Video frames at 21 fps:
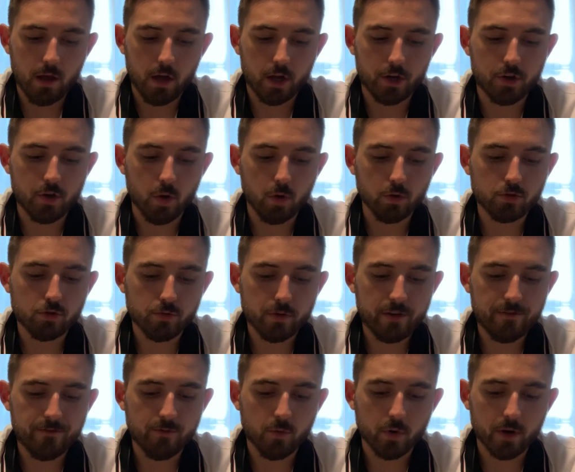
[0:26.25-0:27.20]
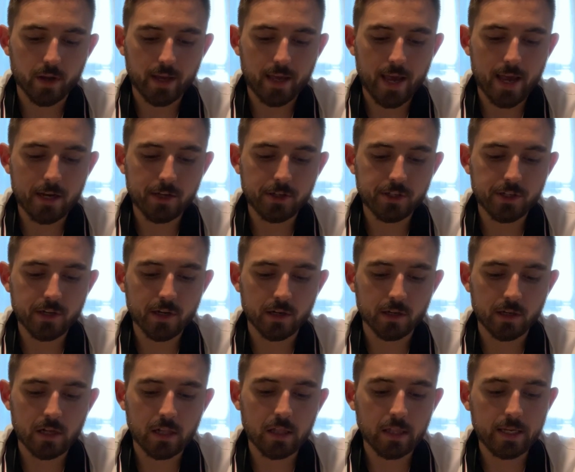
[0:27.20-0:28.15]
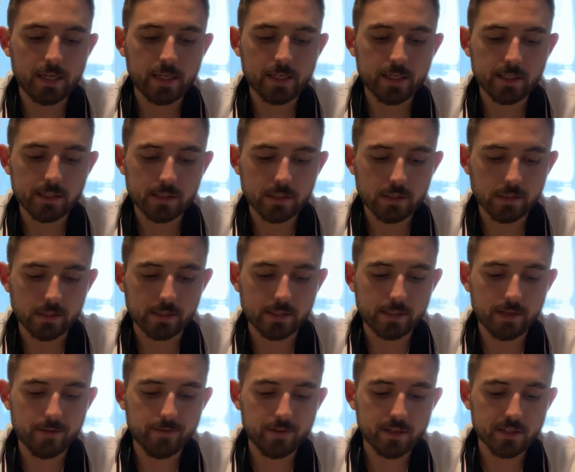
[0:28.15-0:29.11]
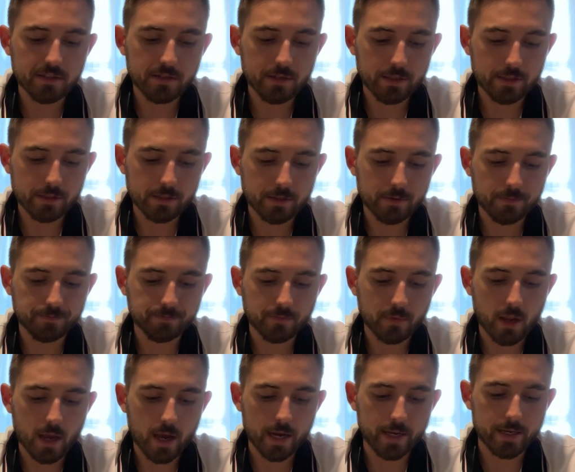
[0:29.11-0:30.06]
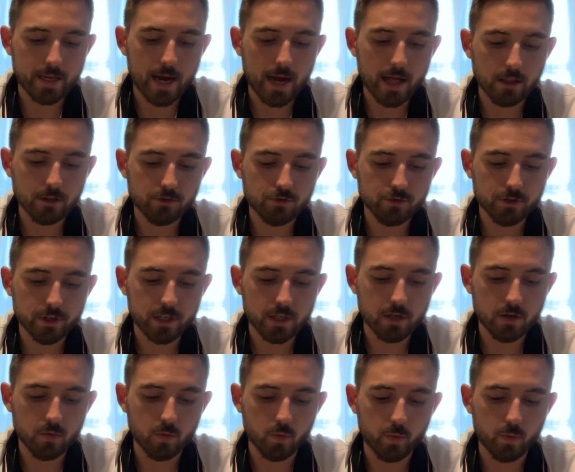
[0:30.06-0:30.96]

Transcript: adultery, fornication, uncleanness, lasciviousness idolatry,